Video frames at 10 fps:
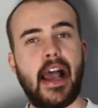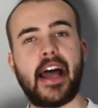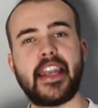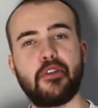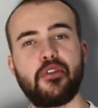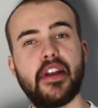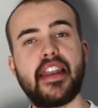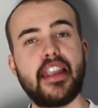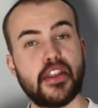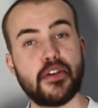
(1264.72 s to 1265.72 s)
And now for
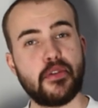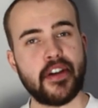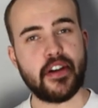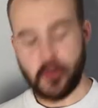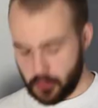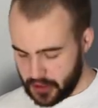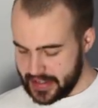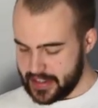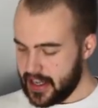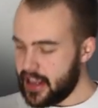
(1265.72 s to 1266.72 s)
another all over
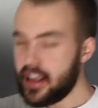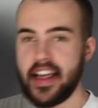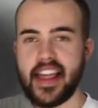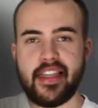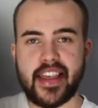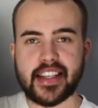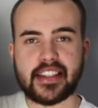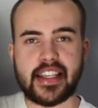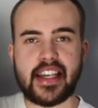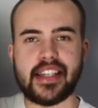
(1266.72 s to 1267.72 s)
print.
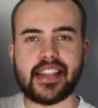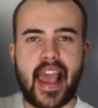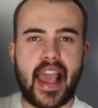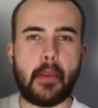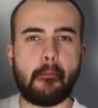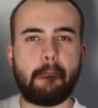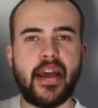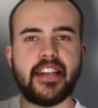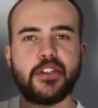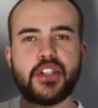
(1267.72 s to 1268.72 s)
This is a
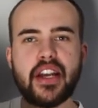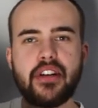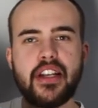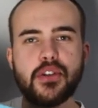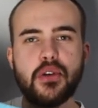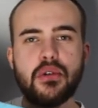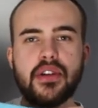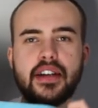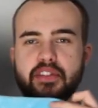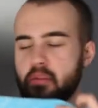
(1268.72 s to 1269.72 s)
Ben & Jerry's
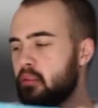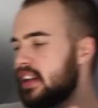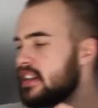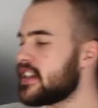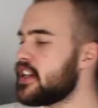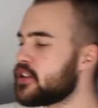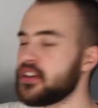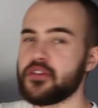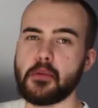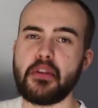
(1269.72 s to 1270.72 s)
all over print
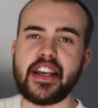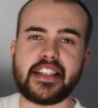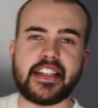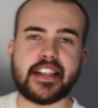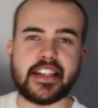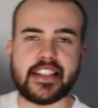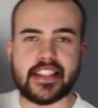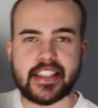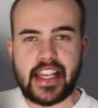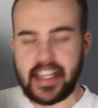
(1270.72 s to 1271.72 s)
t-shirt from
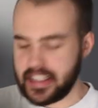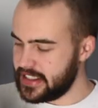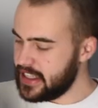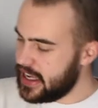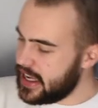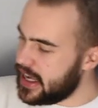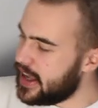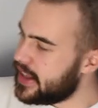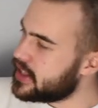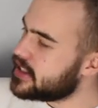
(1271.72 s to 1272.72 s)
1996.
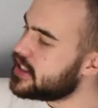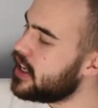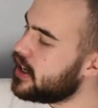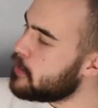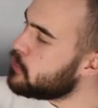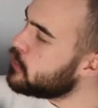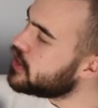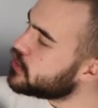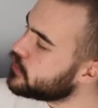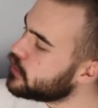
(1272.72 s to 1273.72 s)
Uh, the seller I bought
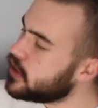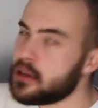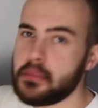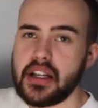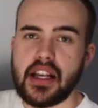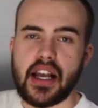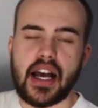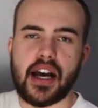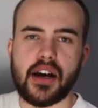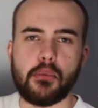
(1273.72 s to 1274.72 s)
this from
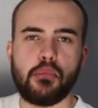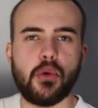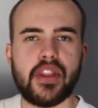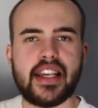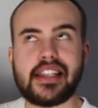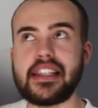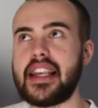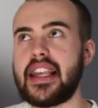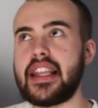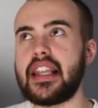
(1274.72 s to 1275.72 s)
uh, bought this
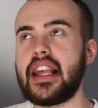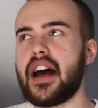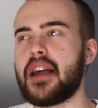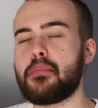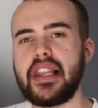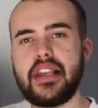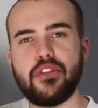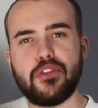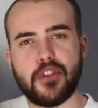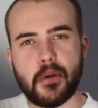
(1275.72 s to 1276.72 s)
in, I believe,
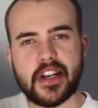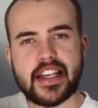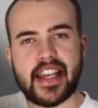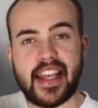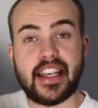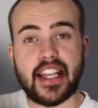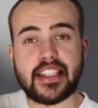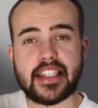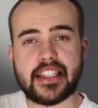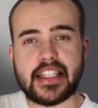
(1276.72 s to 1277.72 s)
Florida in
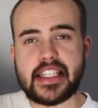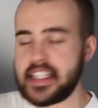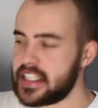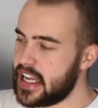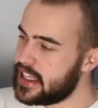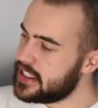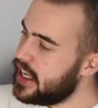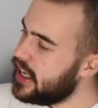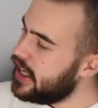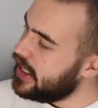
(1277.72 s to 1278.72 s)
1996.
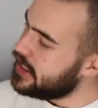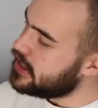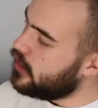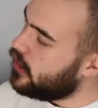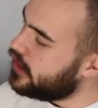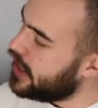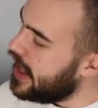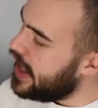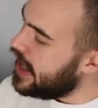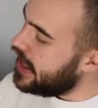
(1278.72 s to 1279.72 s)
It's on
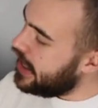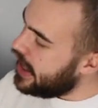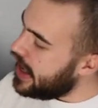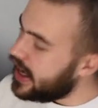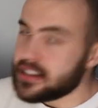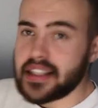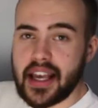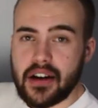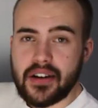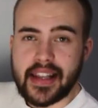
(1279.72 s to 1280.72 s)
a
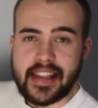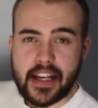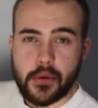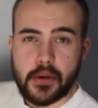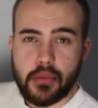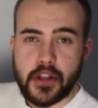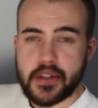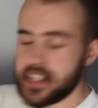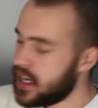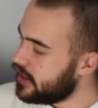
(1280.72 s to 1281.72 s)
XL liquid
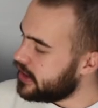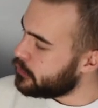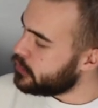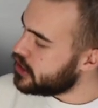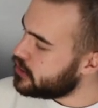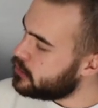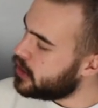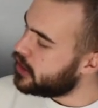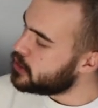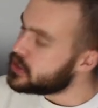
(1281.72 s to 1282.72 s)
blue tag, the original
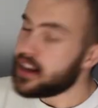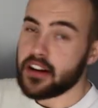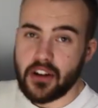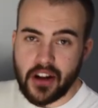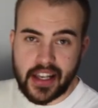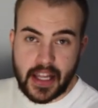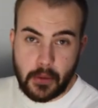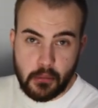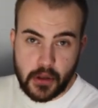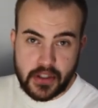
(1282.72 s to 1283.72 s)
100% cotton
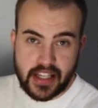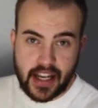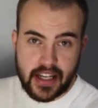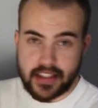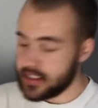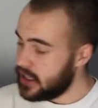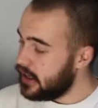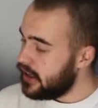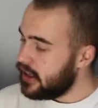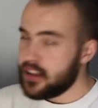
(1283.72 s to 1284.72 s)
liquid blue tags.
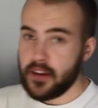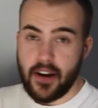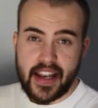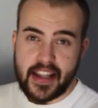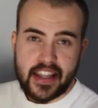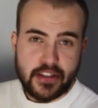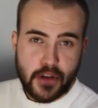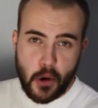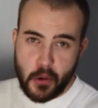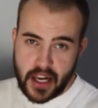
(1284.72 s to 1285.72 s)
Not any of this
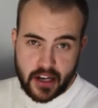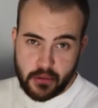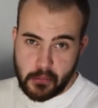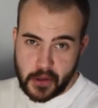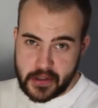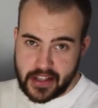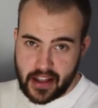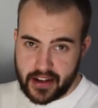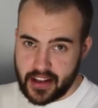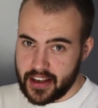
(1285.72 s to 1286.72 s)
gold liquid blue
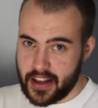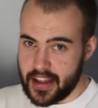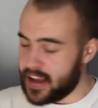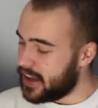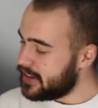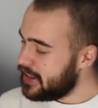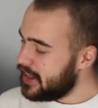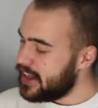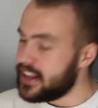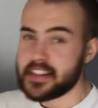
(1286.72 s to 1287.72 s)
tag, nothing like that.
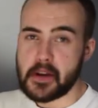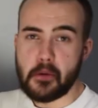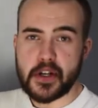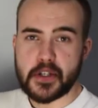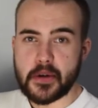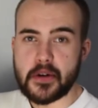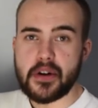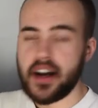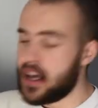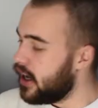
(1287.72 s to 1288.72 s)
It's an
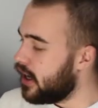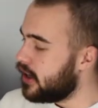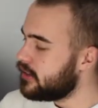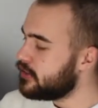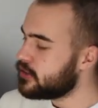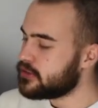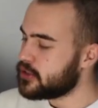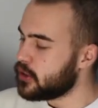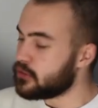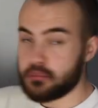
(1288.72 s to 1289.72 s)
original uh,
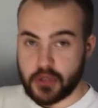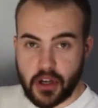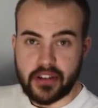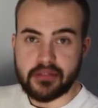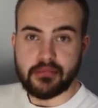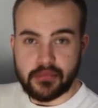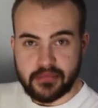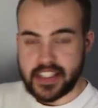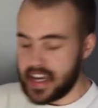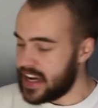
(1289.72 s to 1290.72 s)
sort of cotton
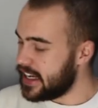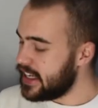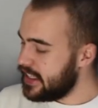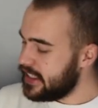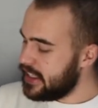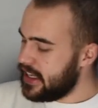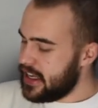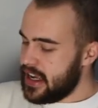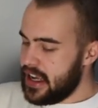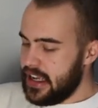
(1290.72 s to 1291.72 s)
tag.
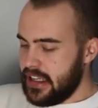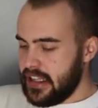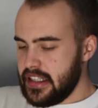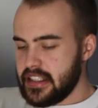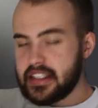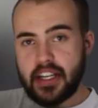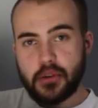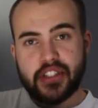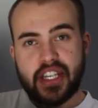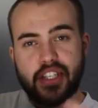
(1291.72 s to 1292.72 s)

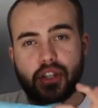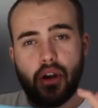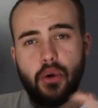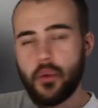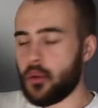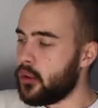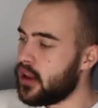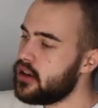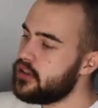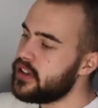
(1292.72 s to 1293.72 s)
Single stitch
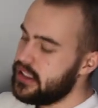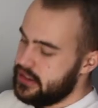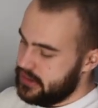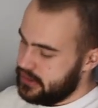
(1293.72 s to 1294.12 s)
all over.